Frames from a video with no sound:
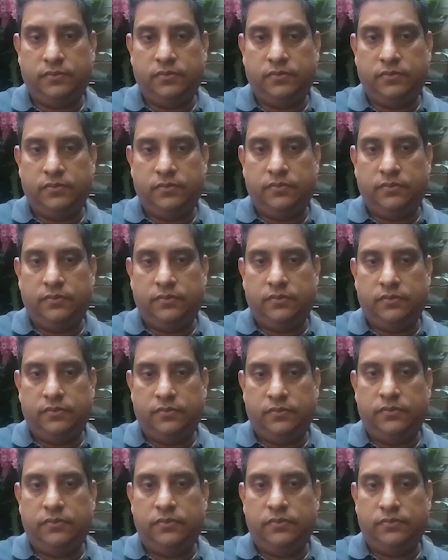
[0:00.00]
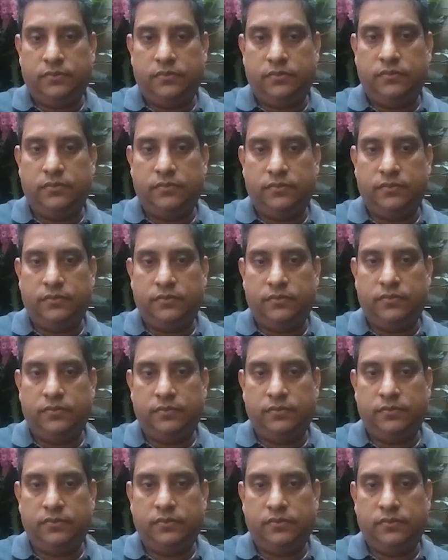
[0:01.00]

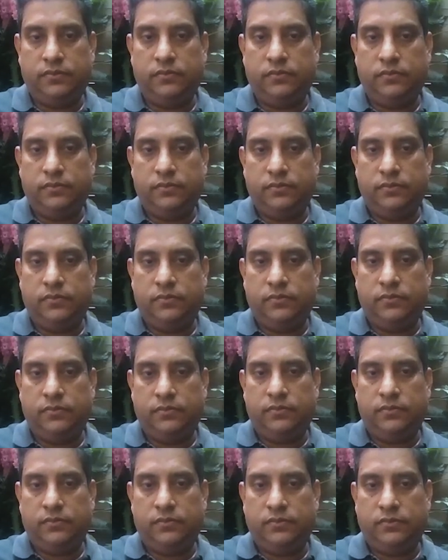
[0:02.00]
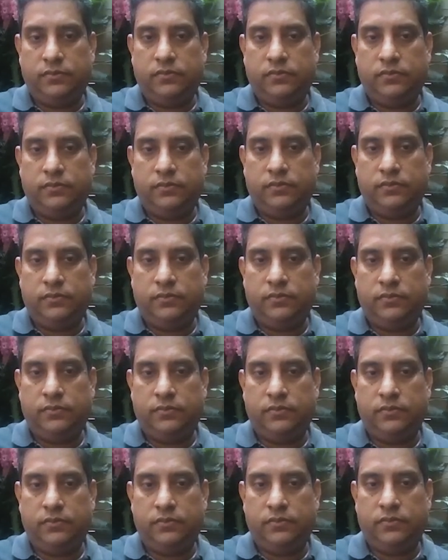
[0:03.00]

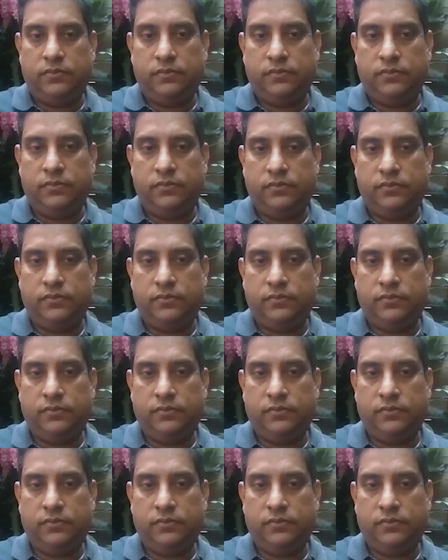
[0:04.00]
No words are spoken by the person on screen.